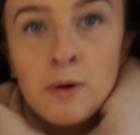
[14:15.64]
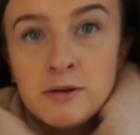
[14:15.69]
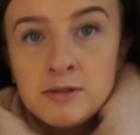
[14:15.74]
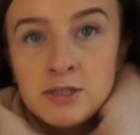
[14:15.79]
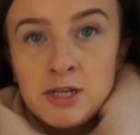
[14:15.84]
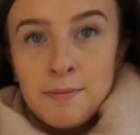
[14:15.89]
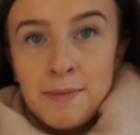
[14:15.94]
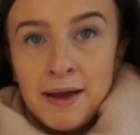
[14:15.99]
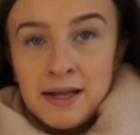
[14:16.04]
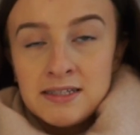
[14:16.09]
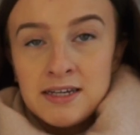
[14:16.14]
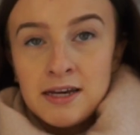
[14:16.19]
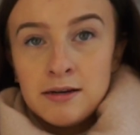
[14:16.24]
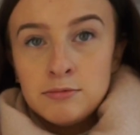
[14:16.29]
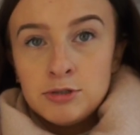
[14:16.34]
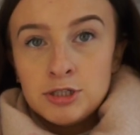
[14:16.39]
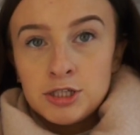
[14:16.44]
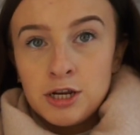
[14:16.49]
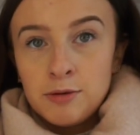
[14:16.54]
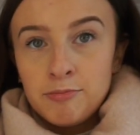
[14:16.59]
whilst I'm at it,
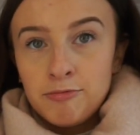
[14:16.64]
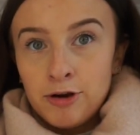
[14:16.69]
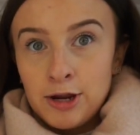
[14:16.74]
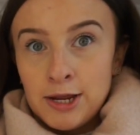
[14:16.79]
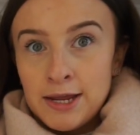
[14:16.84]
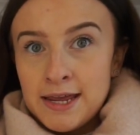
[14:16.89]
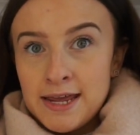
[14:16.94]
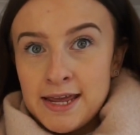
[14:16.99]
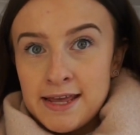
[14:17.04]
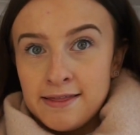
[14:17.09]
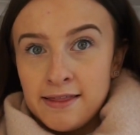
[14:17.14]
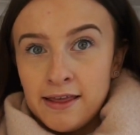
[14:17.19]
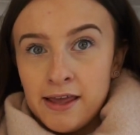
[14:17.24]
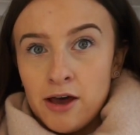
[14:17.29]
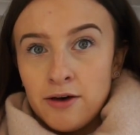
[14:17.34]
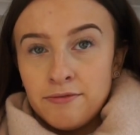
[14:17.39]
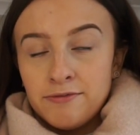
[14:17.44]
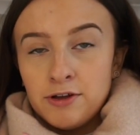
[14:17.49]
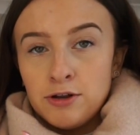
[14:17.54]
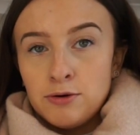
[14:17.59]
I'm just going to preheat
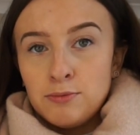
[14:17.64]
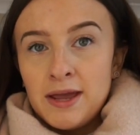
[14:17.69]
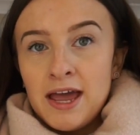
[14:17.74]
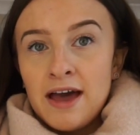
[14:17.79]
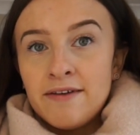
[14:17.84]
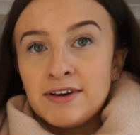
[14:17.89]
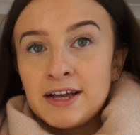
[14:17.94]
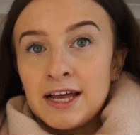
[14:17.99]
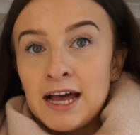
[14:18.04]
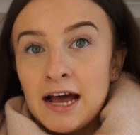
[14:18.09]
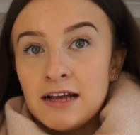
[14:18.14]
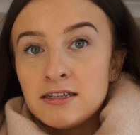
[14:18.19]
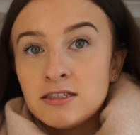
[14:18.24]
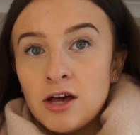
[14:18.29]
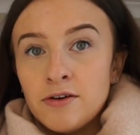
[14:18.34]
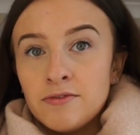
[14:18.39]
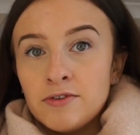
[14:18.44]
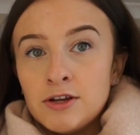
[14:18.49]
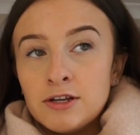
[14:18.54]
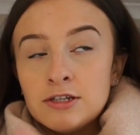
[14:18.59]
the oven. We have a
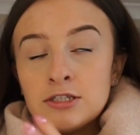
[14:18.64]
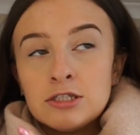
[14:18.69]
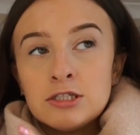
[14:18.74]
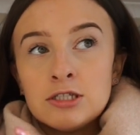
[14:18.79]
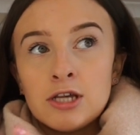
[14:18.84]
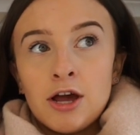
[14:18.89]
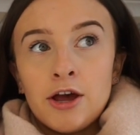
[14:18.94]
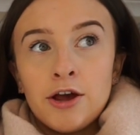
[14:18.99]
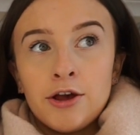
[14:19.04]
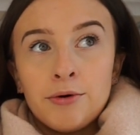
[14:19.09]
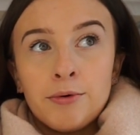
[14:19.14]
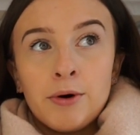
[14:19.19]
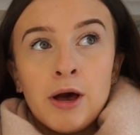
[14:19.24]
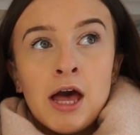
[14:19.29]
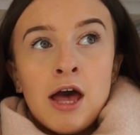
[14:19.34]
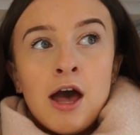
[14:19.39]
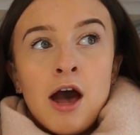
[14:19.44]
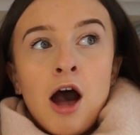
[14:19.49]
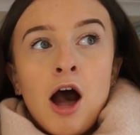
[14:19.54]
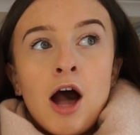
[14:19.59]
gas oven, so
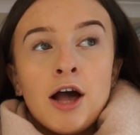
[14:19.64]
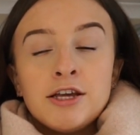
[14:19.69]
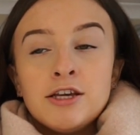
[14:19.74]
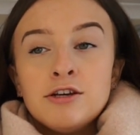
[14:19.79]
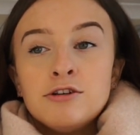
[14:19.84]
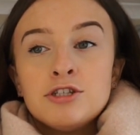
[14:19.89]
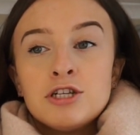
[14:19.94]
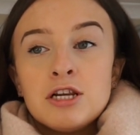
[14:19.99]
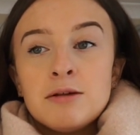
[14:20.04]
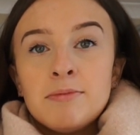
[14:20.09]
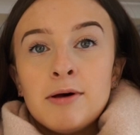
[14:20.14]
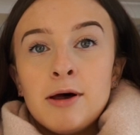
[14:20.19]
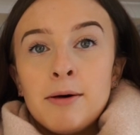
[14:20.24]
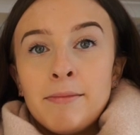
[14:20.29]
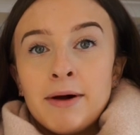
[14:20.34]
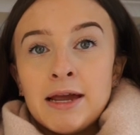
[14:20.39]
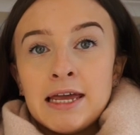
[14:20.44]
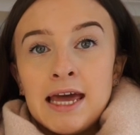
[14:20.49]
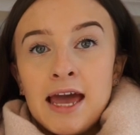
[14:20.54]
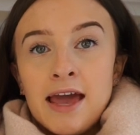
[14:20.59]
I usually
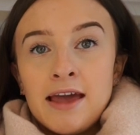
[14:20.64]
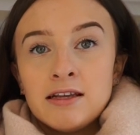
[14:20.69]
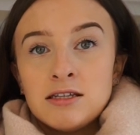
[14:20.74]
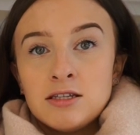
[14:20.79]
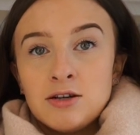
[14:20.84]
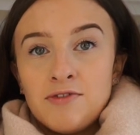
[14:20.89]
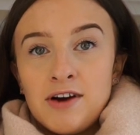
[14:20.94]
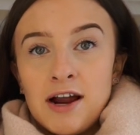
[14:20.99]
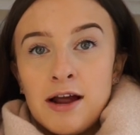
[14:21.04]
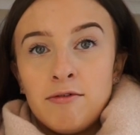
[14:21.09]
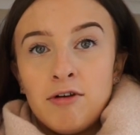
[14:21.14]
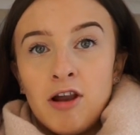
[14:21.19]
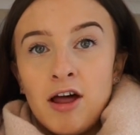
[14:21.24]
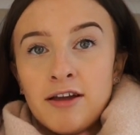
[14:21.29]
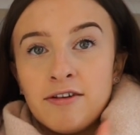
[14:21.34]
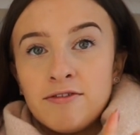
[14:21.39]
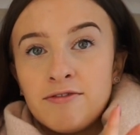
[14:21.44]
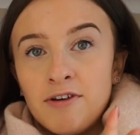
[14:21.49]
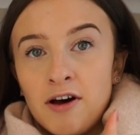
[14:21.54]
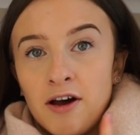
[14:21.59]
put my cakes around
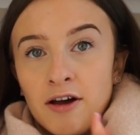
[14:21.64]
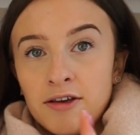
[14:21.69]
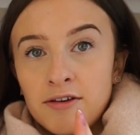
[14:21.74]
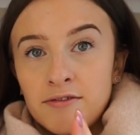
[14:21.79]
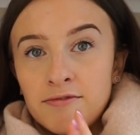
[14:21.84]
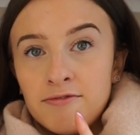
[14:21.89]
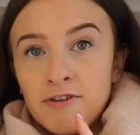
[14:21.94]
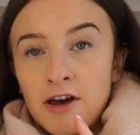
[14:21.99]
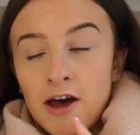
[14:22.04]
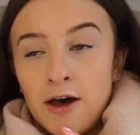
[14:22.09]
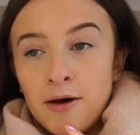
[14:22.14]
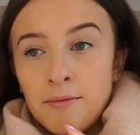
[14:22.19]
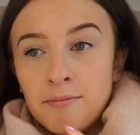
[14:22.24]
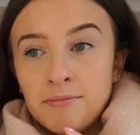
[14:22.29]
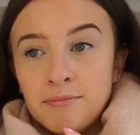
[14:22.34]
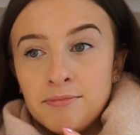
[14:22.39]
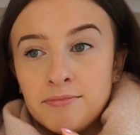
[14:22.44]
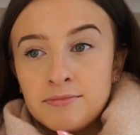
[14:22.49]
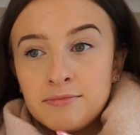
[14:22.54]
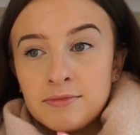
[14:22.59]
like 5,
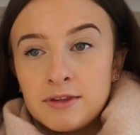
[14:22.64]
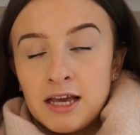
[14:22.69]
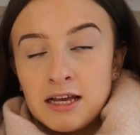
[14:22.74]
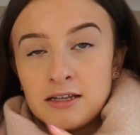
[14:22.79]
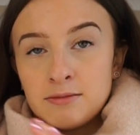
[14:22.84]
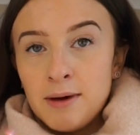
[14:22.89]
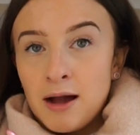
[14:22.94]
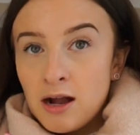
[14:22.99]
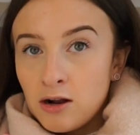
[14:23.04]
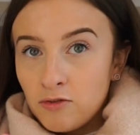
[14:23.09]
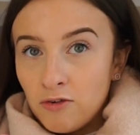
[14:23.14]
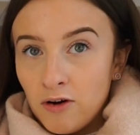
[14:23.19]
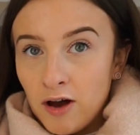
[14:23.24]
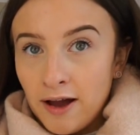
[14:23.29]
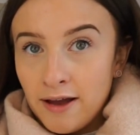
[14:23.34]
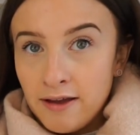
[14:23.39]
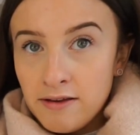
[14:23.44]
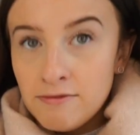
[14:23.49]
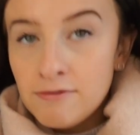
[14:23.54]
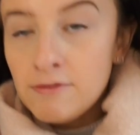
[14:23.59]
gas mat
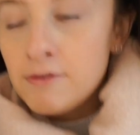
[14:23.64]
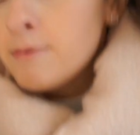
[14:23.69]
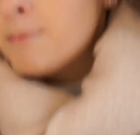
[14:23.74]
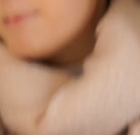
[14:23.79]
5.